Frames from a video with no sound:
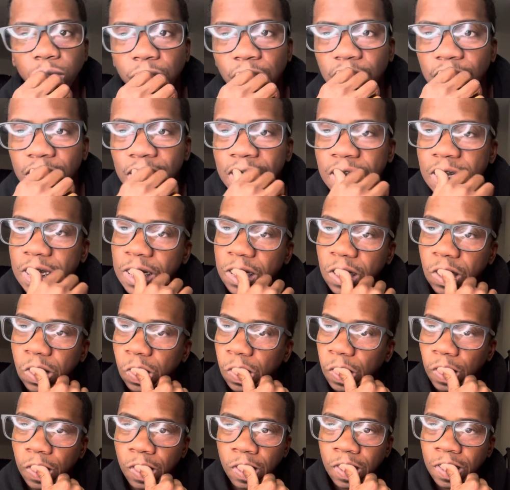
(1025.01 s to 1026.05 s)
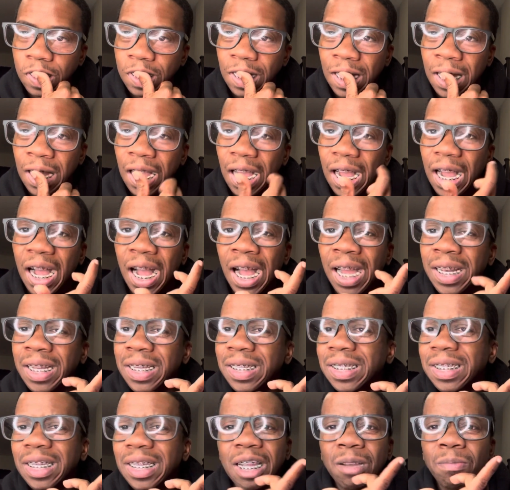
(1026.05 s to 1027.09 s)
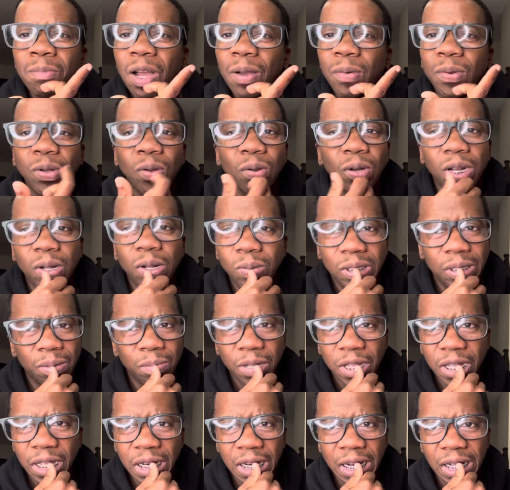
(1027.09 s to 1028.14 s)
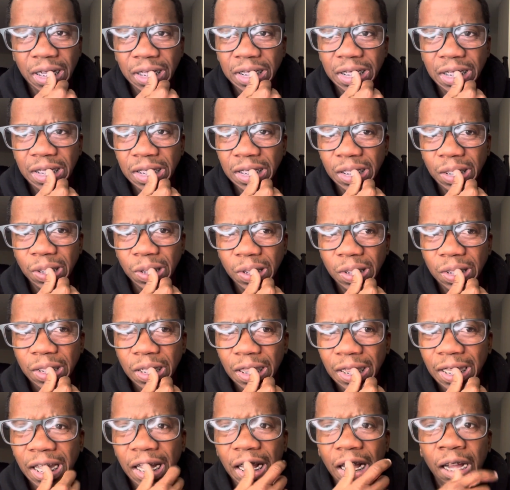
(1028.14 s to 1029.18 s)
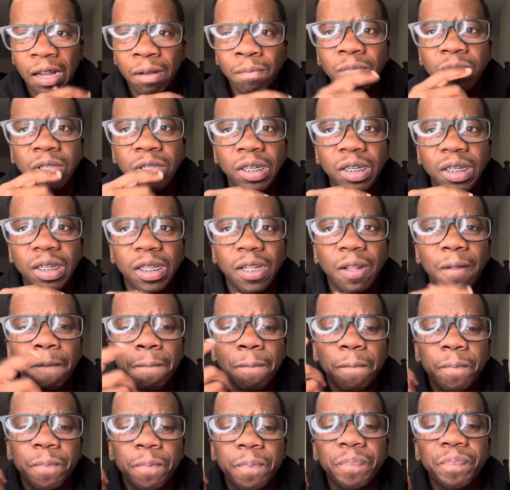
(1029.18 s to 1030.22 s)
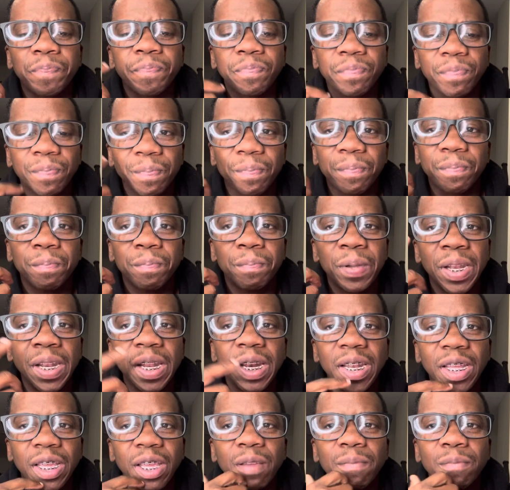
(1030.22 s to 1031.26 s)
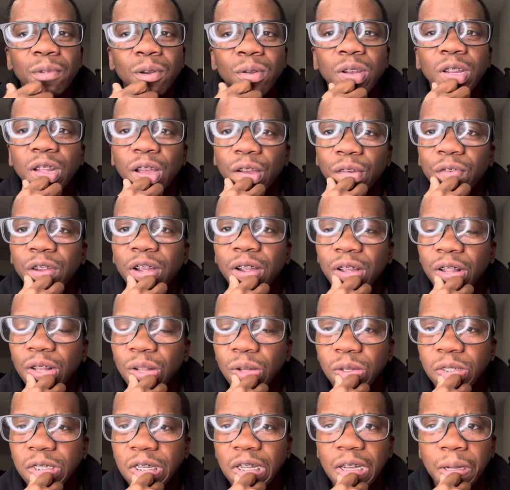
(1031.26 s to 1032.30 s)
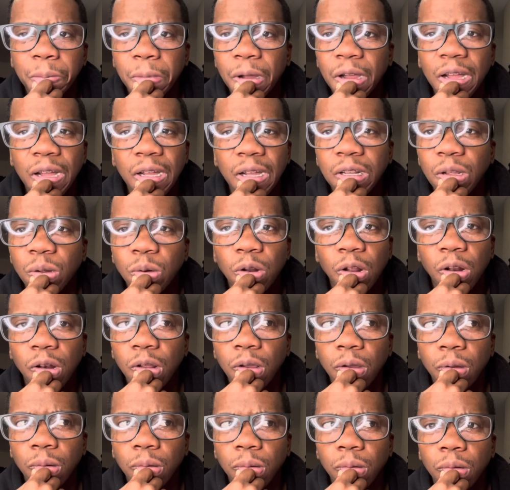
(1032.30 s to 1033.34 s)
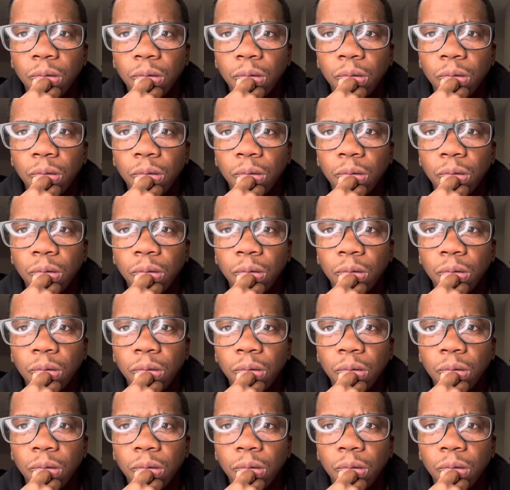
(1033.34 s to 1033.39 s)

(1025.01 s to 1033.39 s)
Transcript: Like, I don't. How did Sugar Mama know that was a man and I didn't know? Like, I'm literally been in the community a very long time. How don't I know?